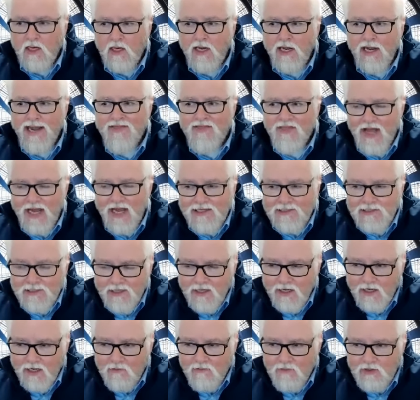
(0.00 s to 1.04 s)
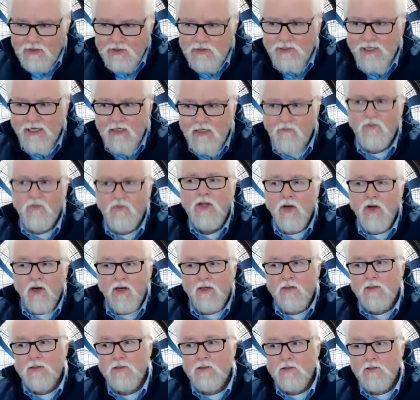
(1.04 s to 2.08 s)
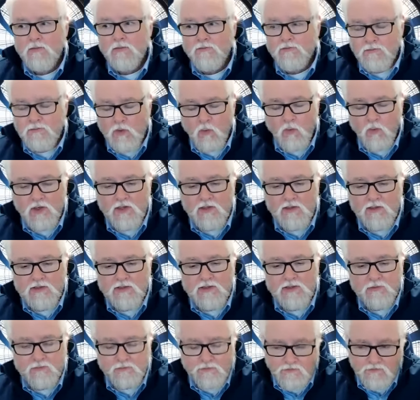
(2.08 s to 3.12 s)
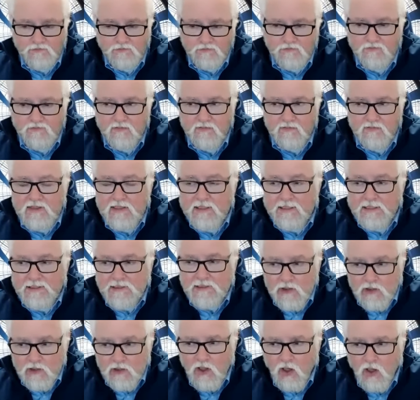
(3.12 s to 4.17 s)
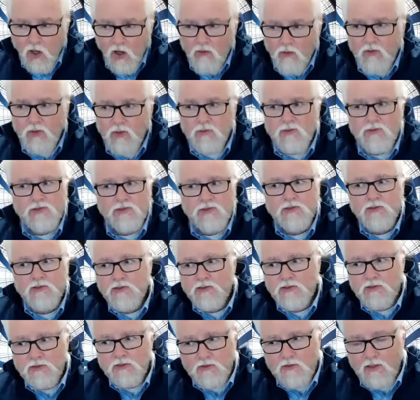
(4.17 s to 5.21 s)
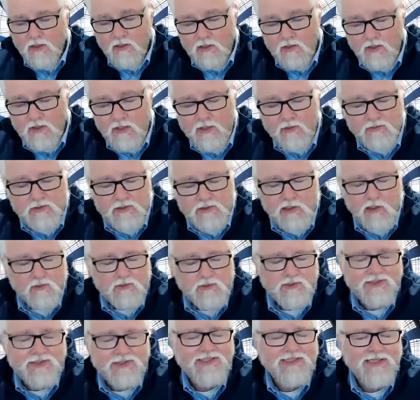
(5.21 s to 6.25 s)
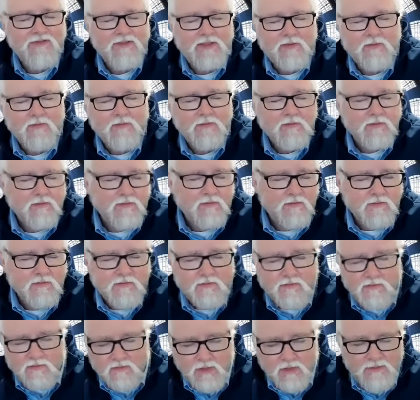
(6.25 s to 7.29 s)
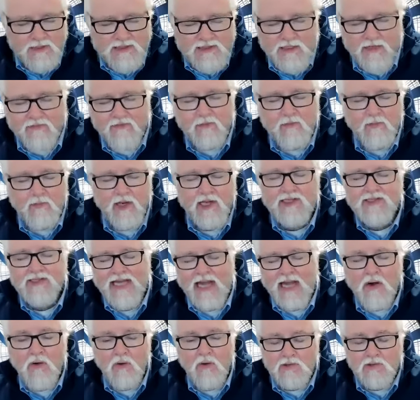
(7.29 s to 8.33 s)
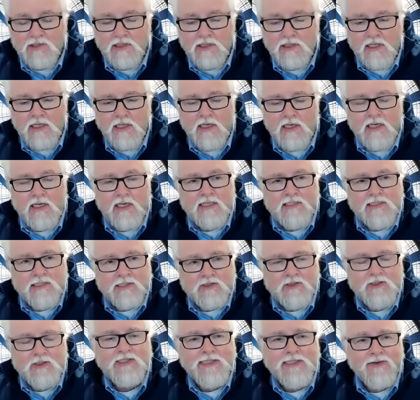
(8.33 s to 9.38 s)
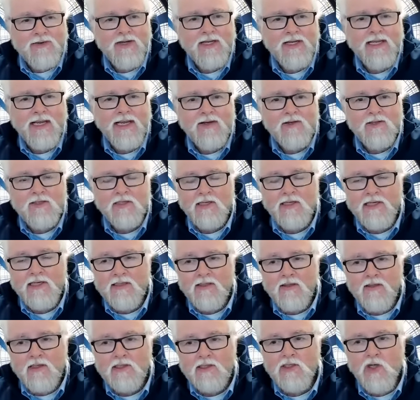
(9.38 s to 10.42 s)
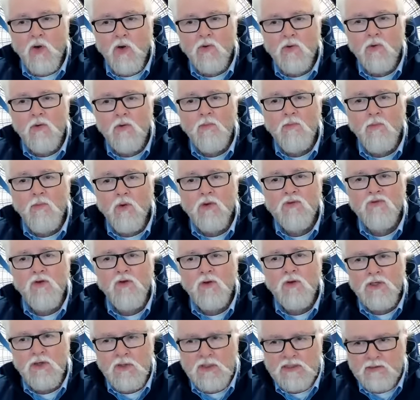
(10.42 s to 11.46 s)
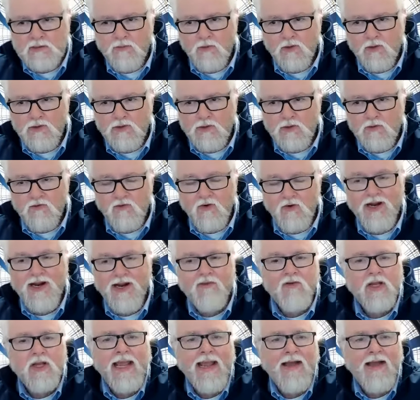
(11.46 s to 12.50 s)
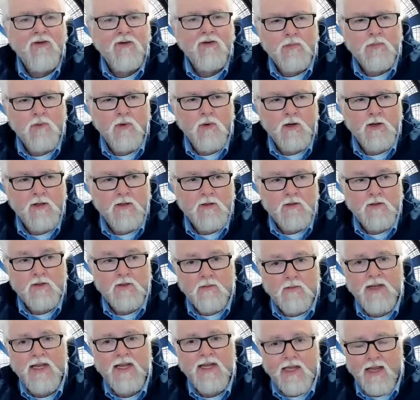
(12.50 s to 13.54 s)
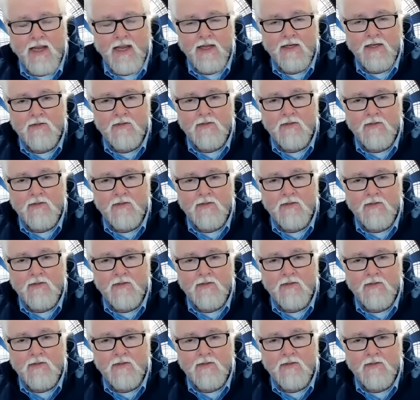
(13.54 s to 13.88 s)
At that time, the state of the art was, it took almost, I think it was close to maybe 7+ hours to sit down and calculate the total portfolio exposure for every counterparty that the bank had.